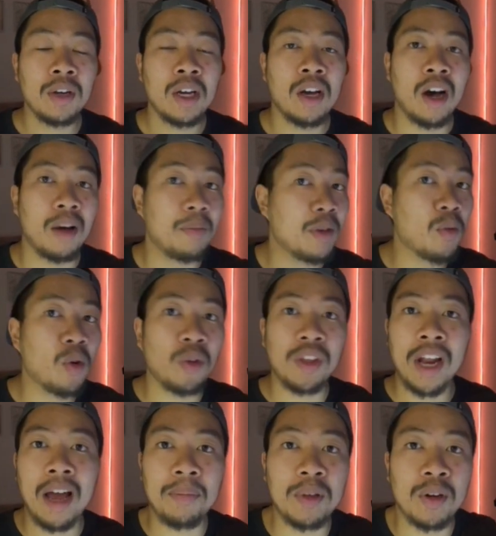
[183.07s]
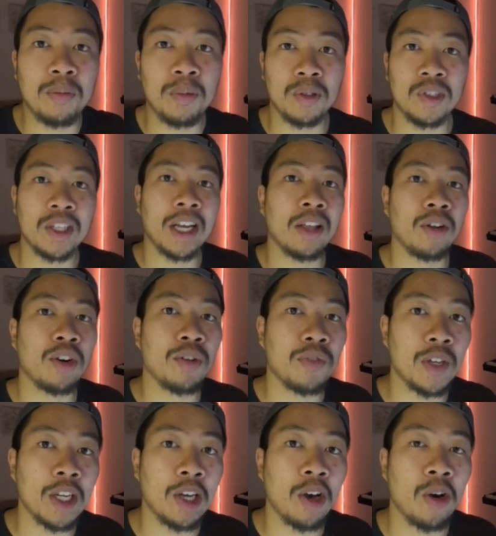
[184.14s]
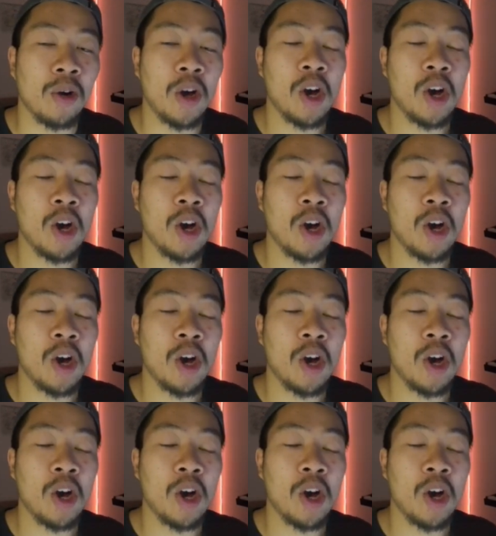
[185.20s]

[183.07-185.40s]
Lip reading: I'd be more than happy to put together a video